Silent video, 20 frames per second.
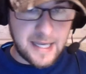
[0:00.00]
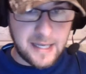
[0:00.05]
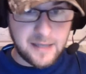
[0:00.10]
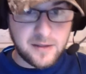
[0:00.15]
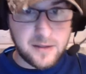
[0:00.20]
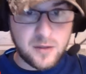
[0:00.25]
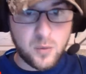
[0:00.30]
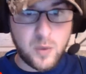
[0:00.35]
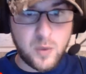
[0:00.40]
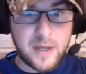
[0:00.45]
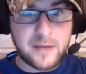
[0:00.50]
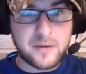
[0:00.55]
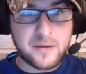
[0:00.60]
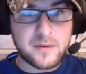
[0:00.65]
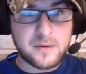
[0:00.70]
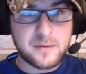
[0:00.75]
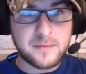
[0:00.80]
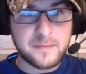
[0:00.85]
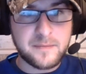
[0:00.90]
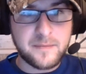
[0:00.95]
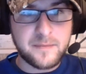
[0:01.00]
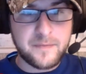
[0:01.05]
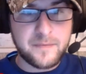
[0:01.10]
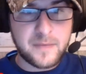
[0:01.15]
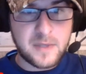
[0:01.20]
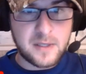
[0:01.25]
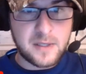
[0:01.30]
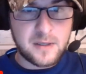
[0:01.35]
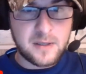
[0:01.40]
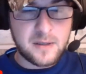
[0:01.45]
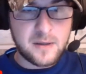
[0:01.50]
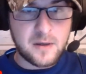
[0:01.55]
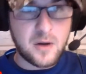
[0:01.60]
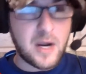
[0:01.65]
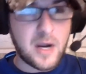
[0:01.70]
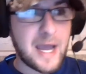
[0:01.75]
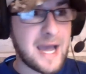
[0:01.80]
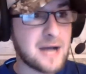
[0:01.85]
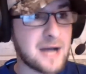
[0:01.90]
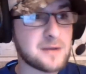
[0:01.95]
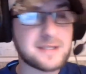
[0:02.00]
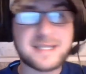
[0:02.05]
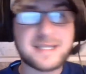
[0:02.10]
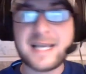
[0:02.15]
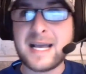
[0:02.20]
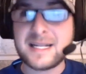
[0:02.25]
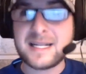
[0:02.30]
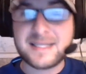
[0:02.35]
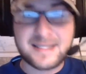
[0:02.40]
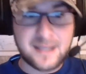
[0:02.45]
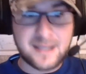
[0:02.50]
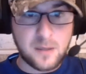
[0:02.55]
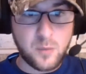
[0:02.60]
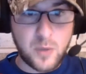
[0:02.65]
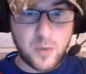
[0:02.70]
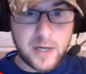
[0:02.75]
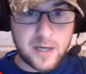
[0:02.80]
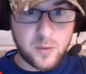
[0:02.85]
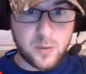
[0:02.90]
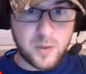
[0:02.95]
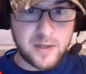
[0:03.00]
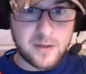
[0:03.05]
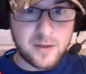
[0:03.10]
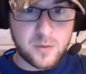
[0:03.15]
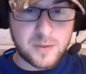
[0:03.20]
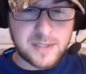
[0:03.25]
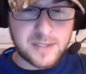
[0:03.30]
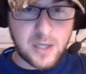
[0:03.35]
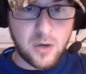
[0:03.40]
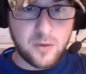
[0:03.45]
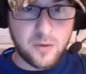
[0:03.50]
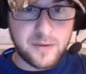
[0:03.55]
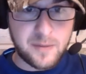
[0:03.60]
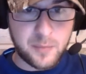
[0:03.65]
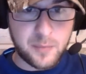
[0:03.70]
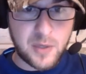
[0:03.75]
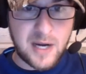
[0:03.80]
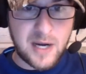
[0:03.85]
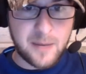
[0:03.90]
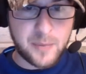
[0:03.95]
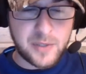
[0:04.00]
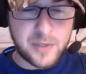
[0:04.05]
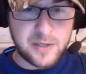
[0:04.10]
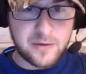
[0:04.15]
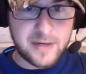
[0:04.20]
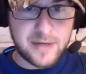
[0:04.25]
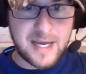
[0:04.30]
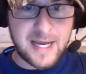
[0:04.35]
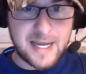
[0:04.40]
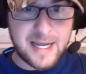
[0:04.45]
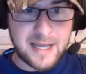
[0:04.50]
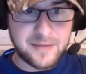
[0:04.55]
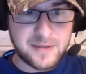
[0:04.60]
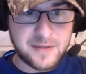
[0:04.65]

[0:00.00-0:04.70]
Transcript: in the weather outside somewhere, whether it was on the property or not at the